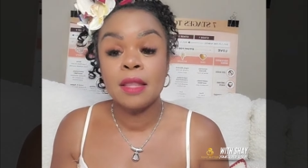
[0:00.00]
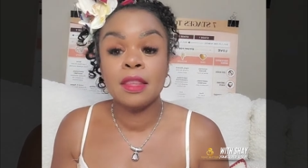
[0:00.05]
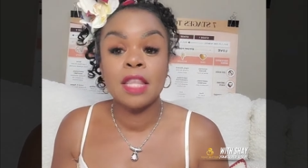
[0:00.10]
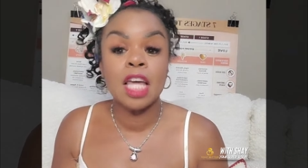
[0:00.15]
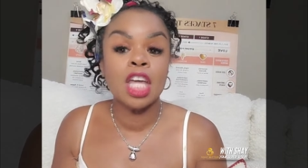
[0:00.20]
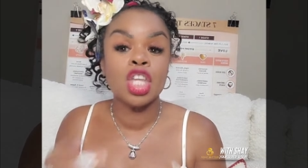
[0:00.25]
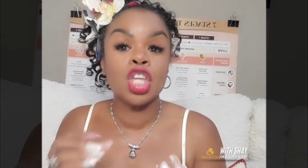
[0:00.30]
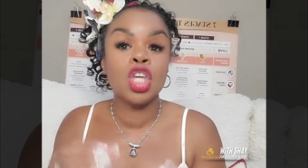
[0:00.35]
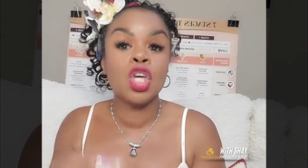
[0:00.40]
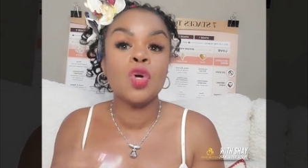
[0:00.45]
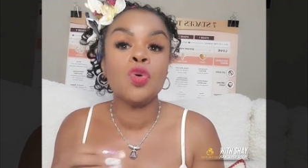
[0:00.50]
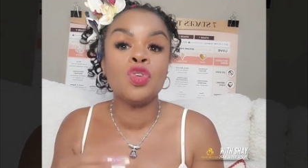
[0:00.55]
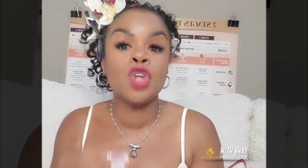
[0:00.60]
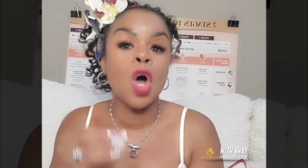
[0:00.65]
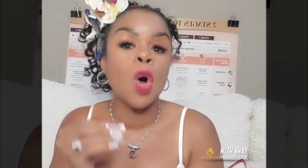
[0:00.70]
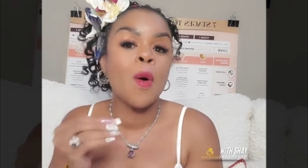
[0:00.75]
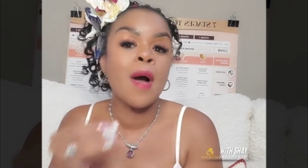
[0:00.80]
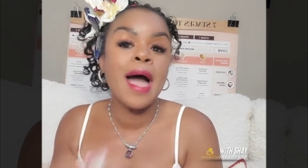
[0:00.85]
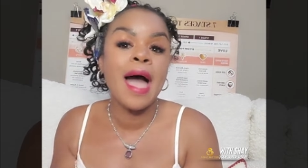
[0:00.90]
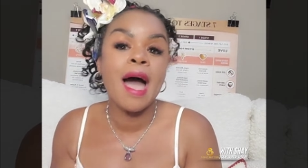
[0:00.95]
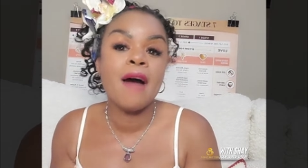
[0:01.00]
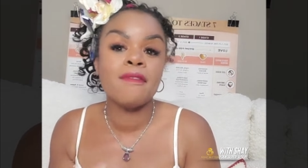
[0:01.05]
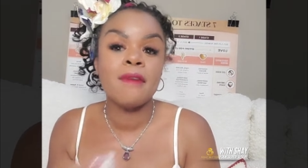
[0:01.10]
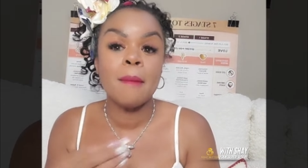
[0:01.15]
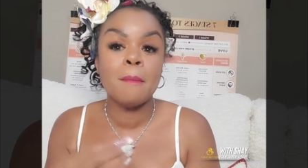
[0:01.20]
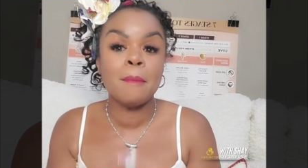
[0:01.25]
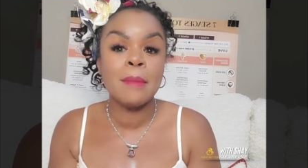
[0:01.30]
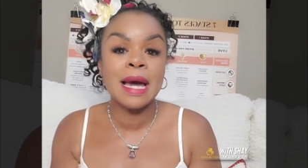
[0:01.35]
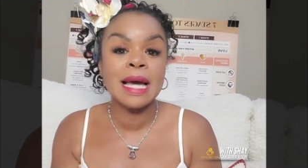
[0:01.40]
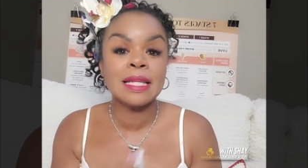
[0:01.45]
that you don't have
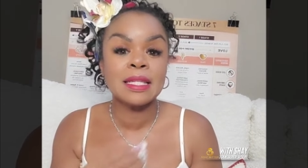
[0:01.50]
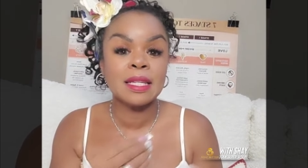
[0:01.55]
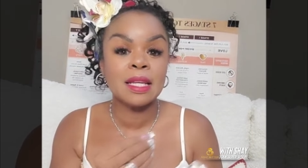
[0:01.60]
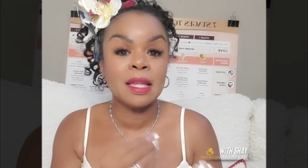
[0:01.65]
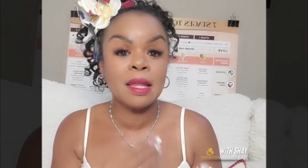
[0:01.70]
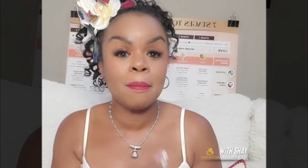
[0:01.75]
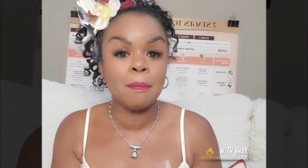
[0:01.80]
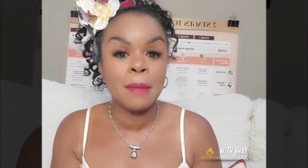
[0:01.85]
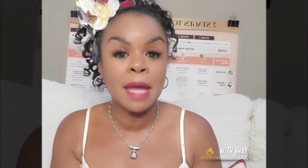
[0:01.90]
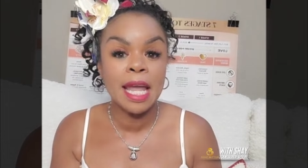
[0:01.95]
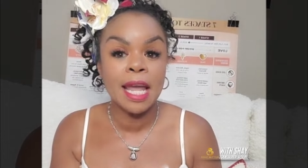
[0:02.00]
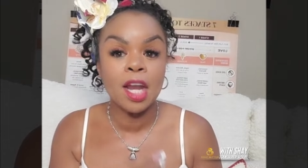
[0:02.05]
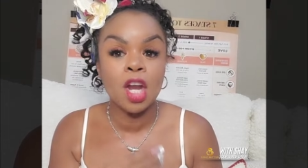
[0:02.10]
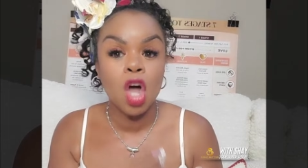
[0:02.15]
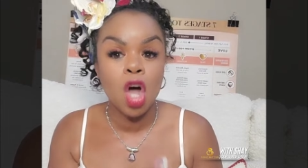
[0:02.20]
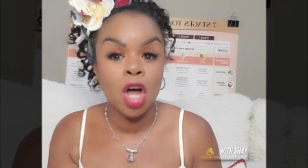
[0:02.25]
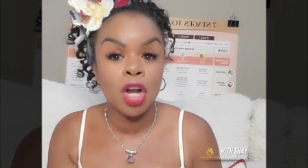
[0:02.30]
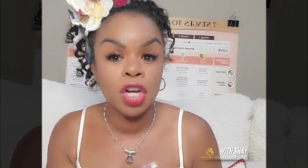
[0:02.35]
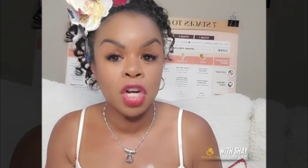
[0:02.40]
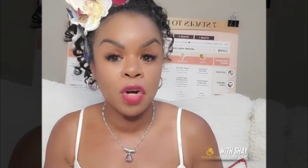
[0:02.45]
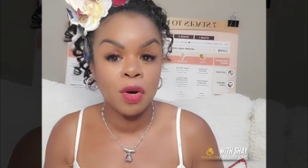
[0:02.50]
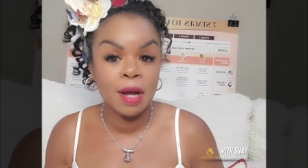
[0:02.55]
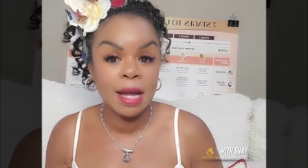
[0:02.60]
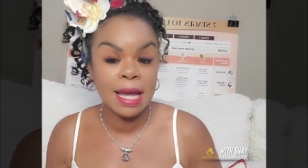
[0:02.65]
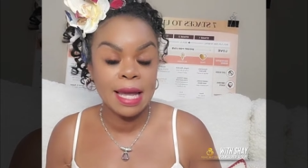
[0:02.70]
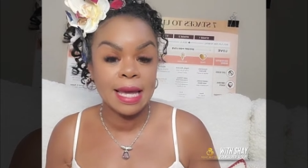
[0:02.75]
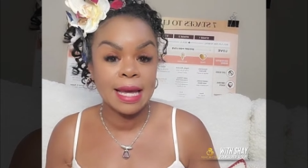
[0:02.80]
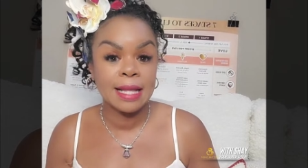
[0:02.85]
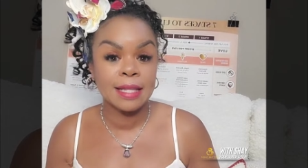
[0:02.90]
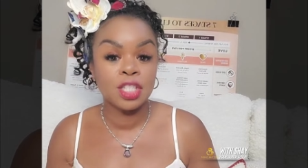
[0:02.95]
a masculine man on your
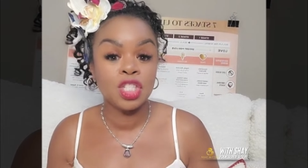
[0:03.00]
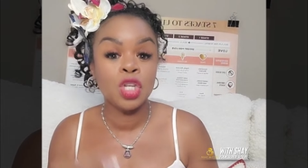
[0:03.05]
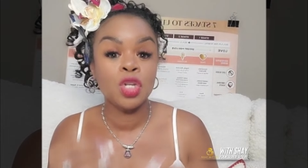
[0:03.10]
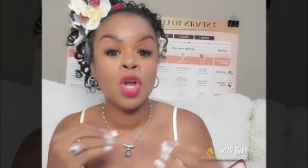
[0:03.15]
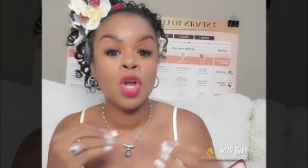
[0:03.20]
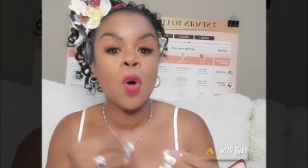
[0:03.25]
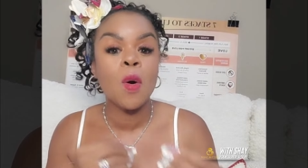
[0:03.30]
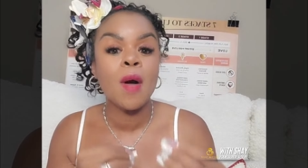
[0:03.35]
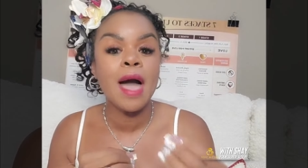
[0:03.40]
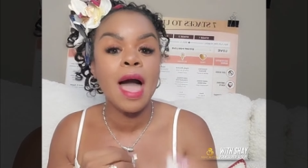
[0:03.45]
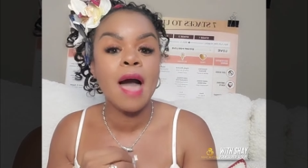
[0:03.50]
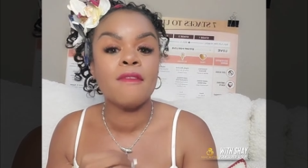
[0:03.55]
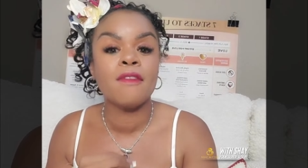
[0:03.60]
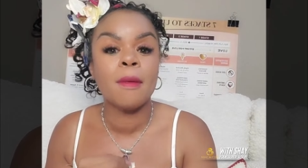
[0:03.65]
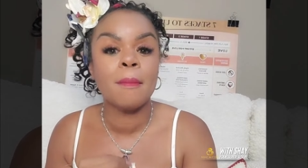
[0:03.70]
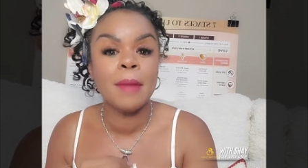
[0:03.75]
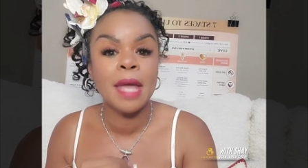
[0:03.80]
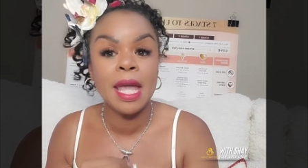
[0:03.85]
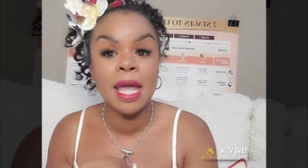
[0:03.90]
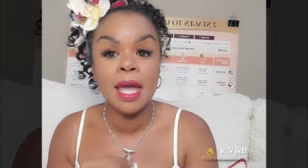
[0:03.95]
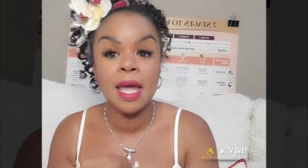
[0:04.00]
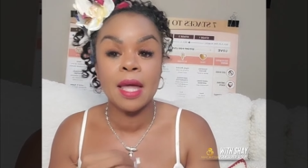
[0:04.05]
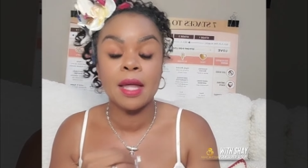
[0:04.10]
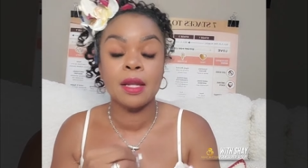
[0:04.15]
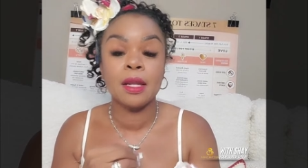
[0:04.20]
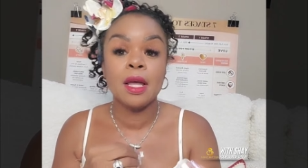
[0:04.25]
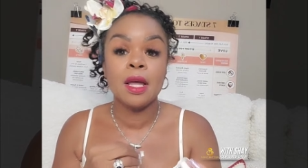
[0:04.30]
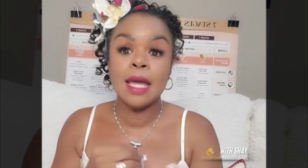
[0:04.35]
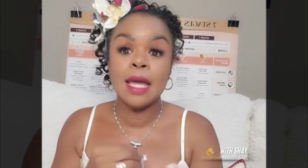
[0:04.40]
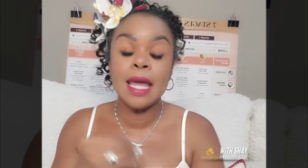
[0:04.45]
hands. You don't have a
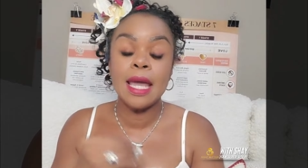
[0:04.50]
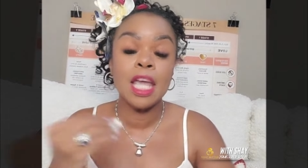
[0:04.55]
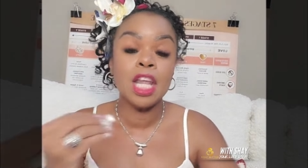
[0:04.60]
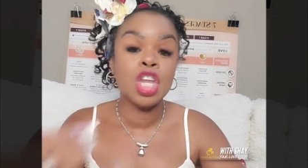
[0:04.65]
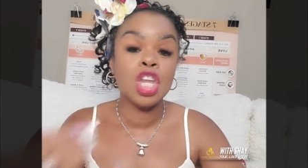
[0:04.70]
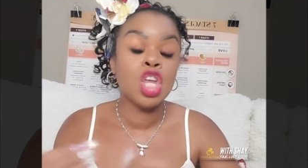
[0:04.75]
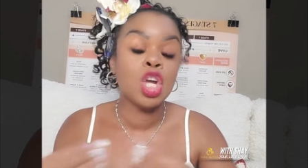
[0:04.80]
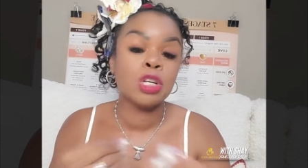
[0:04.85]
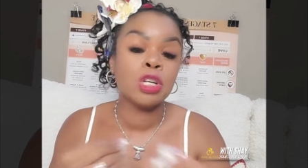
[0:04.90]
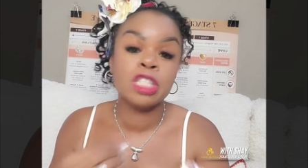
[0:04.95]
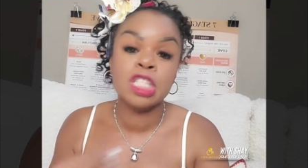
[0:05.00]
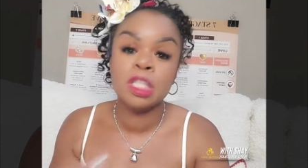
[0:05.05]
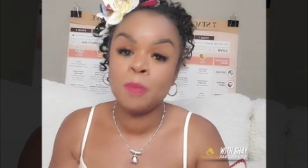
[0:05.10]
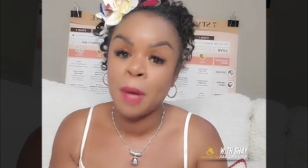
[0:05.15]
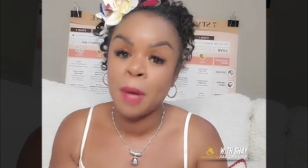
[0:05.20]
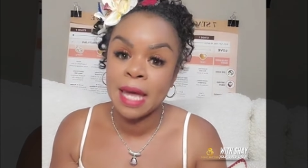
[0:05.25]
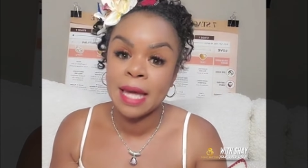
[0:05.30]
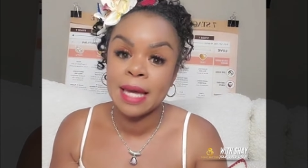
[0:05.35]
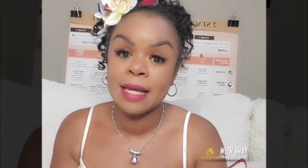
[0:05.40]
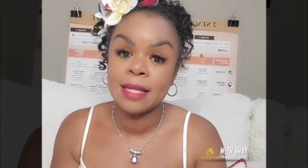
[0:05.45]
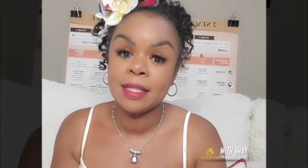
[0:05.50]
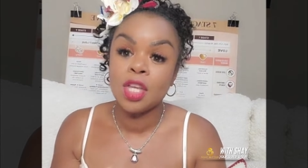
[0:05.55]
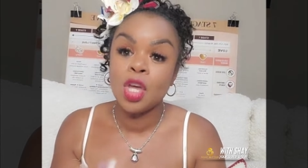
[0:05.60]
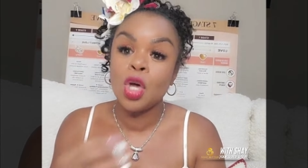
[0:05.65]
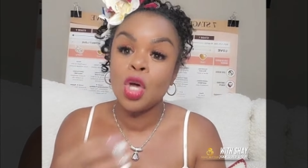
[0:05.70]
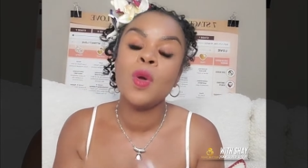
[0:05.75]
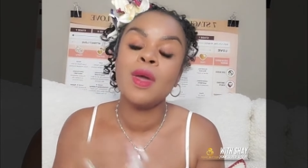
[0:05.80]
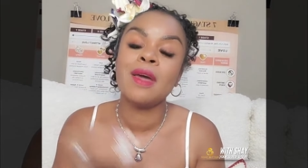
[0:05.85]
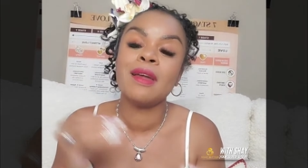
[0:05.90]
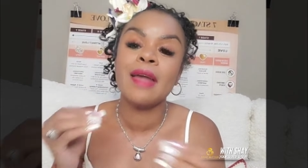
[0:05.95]
man in your space
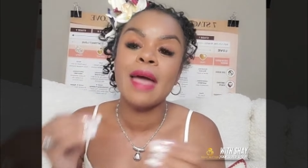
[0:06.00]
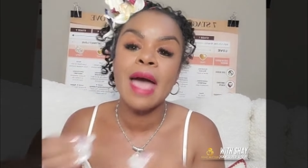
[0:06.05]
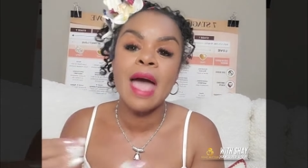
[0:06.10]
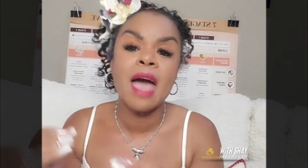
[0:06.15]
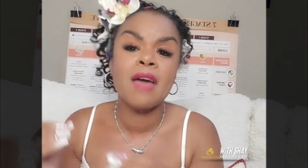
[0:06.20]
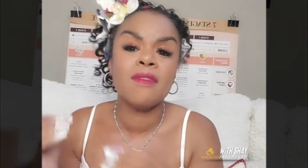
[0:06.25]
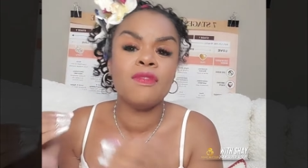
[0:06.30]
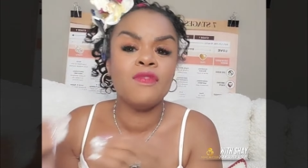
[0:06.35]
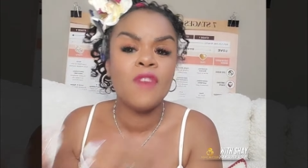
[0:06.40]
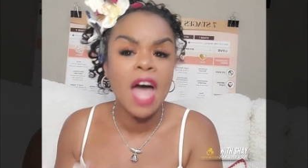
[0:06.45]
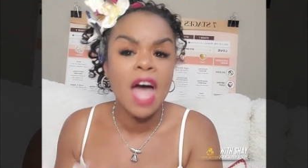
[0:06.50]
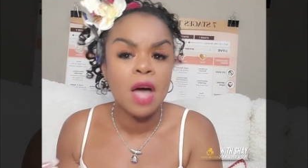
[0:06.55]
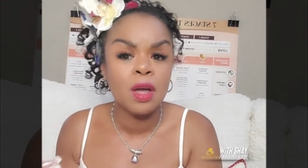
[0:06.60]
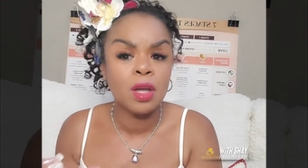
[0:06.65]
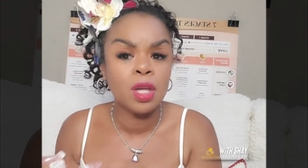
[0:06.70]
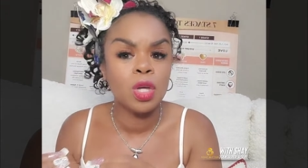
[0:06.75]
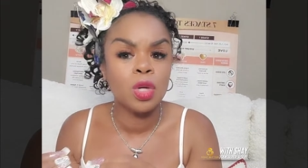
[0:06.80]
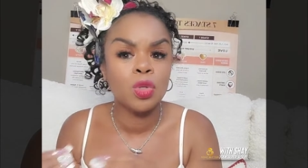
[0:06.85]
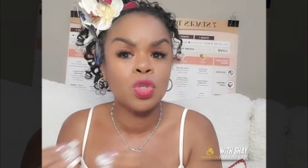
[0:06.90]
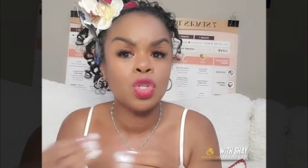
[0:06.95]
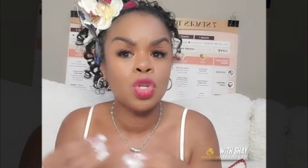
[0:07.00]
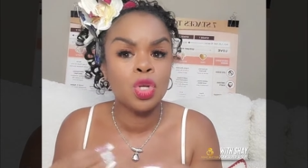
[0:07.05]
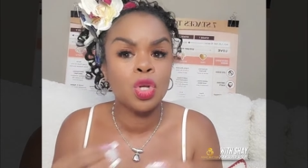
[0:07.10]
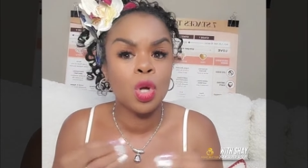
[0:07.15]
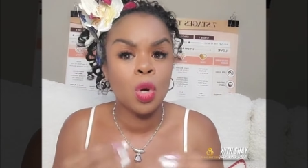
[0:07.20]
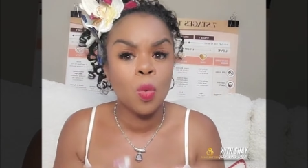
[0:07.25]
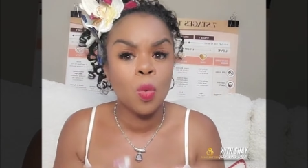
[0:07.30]
who can add value to your